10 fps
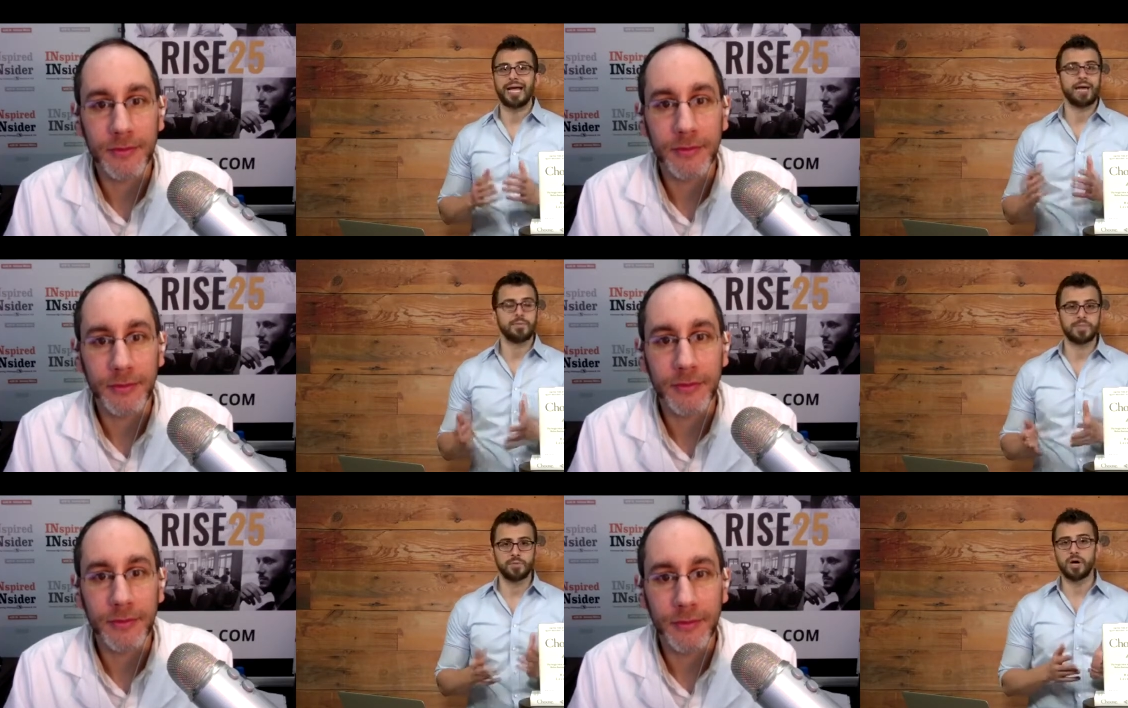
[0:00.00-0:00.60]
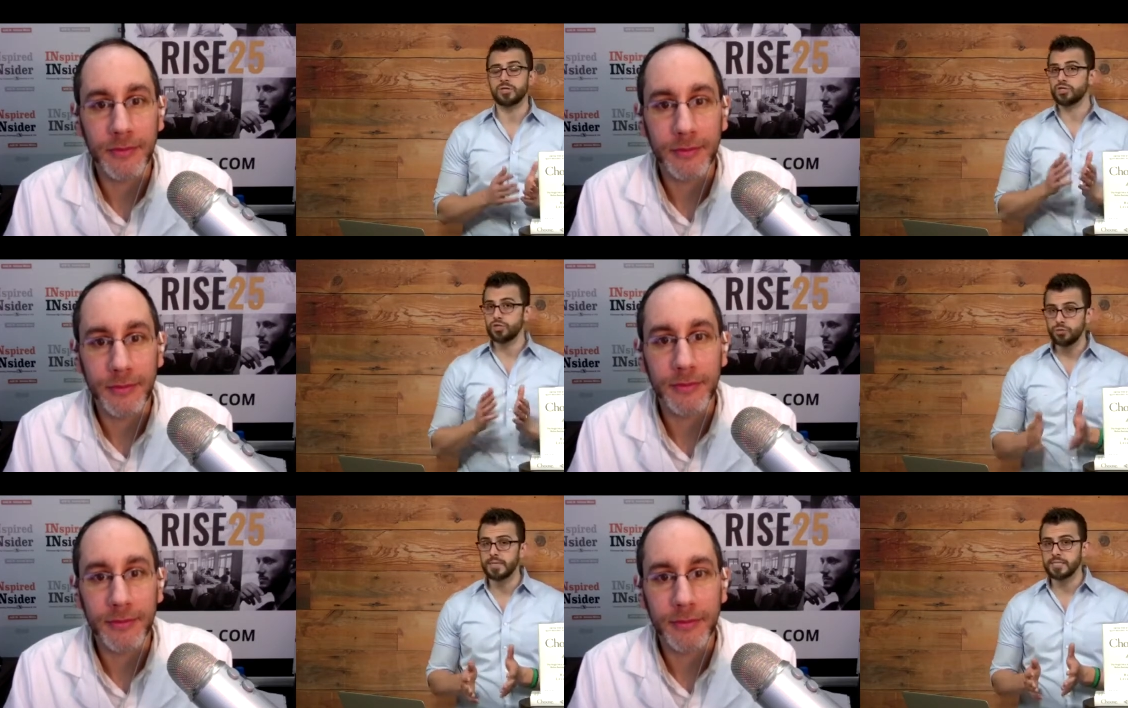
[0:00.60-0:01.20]
Speaker 1: I helped him launch
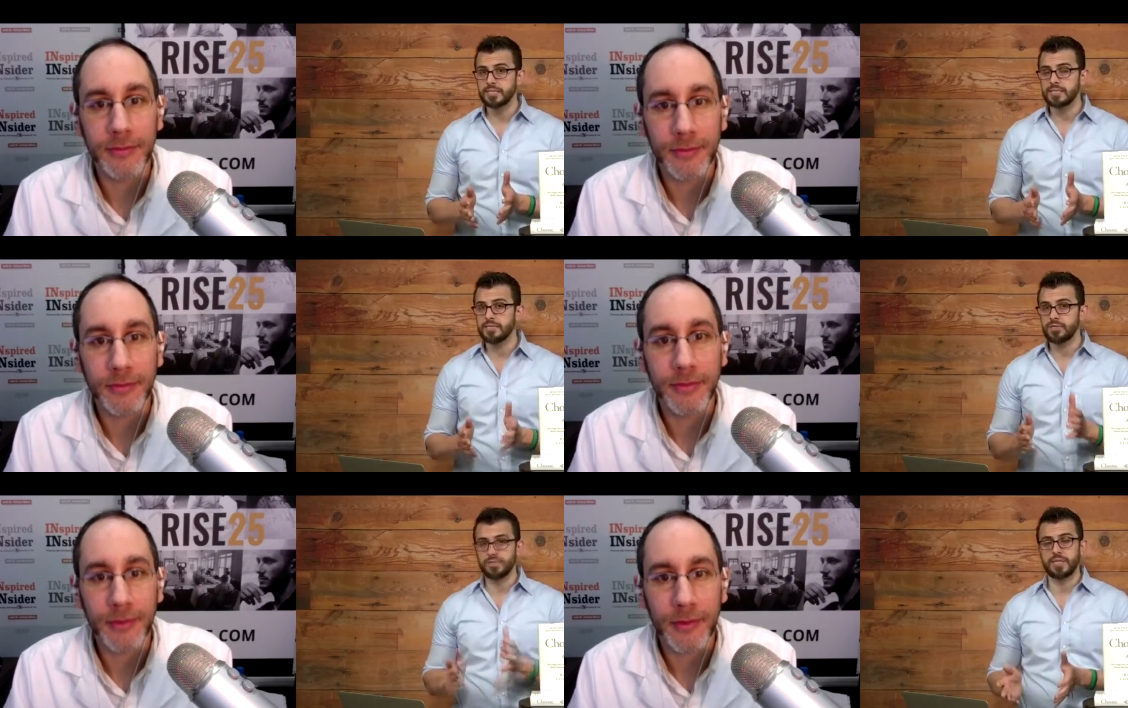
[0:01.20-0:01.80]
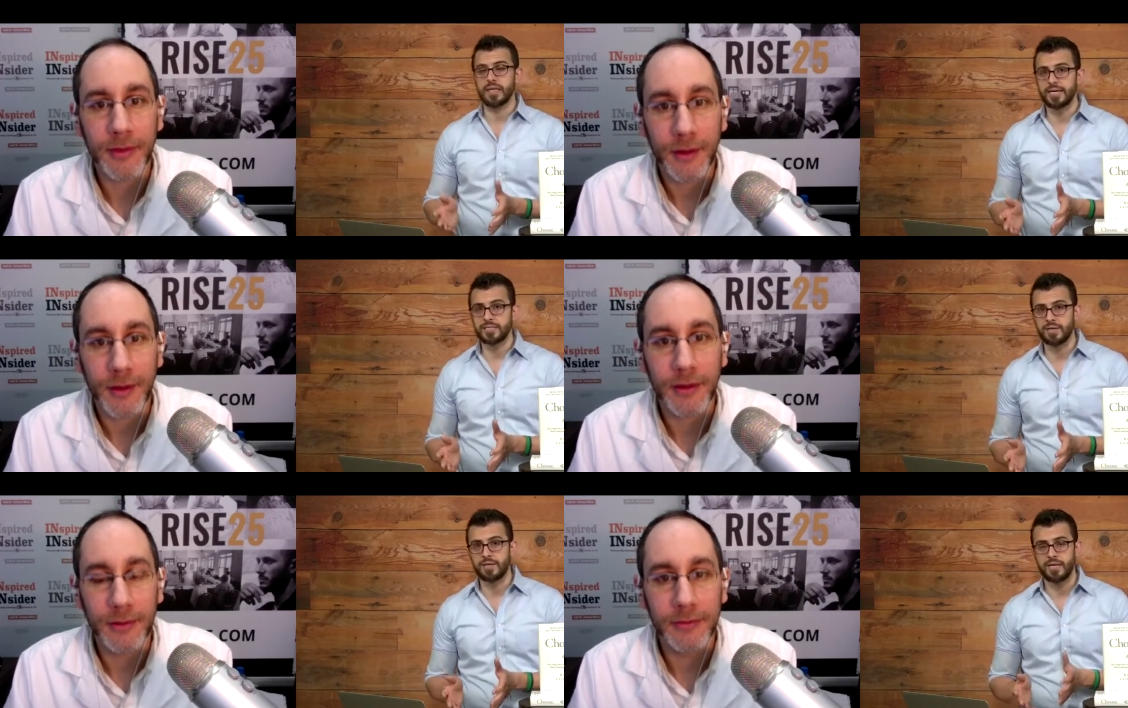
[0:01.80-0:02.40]
two businesses using the
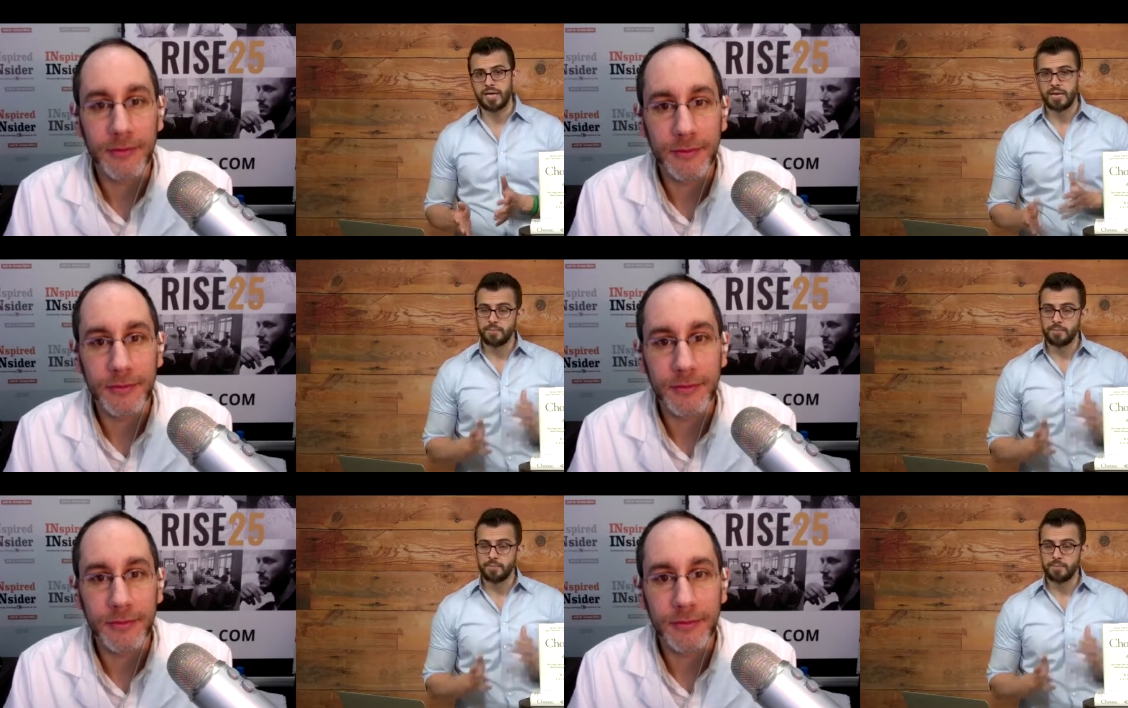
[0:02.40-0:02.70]
Ask Method,